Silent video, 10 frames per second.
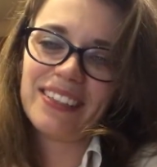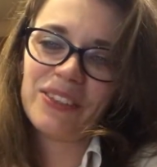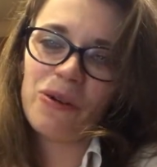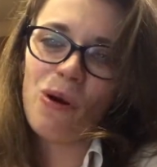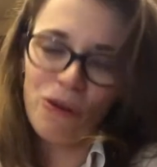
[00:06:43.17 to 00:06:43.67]

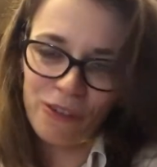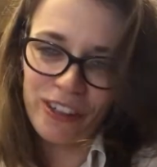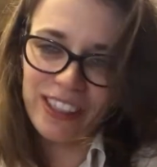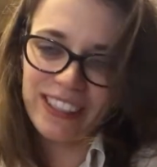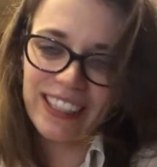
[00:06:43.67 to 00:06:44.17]
to
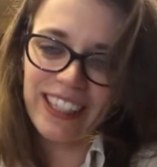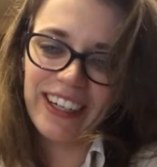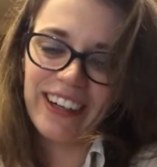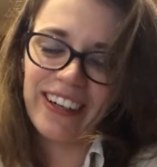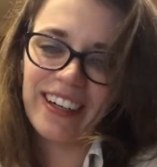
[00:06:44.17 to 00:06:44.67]
offer
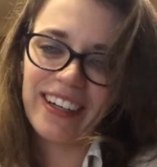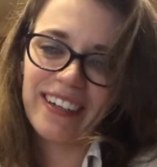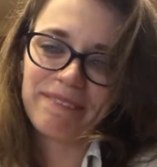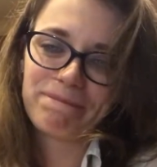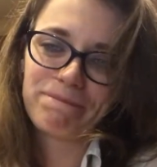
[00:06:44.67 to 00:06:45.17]
their
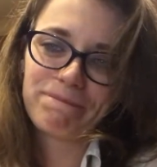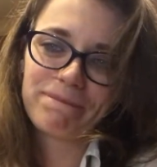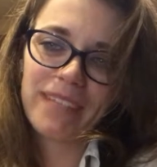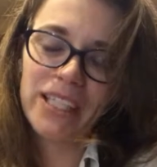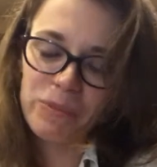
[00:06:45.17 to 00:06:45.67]

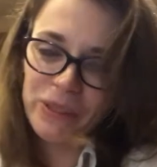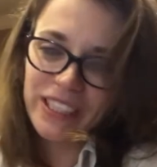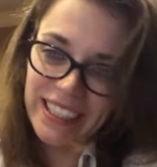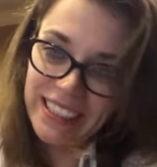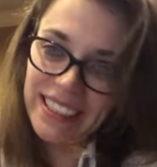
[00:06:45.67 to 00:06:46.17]

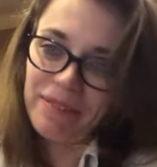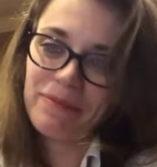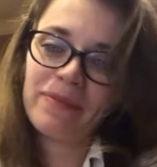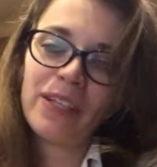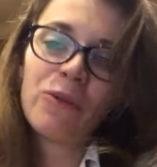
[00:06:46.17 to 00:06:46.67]
expertise.
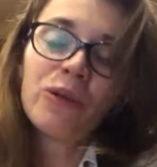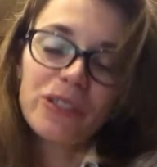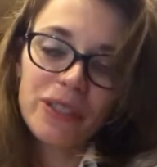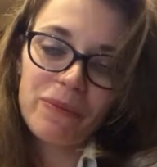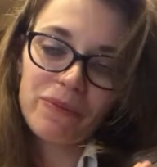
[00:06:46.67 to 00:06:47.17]
There were
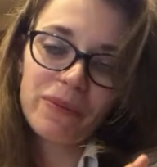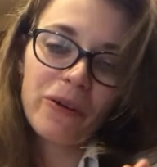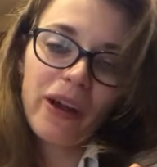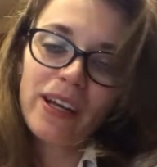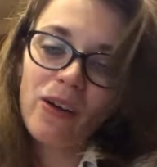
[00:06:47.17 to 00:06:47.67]
some
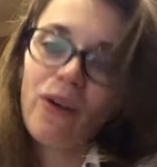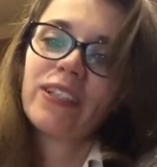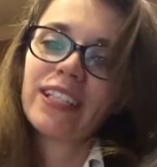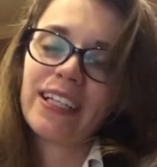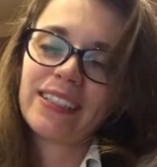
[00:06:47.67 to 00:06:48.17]
great
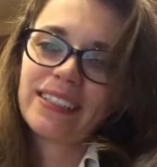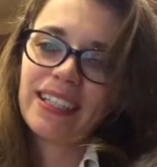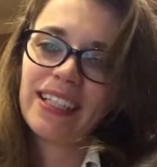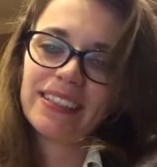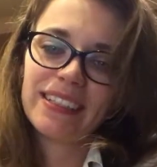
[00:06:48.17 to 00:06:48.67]
contacts,
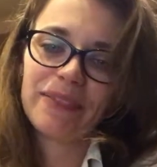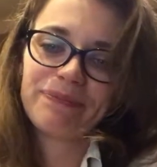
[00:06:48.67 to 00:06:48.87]
and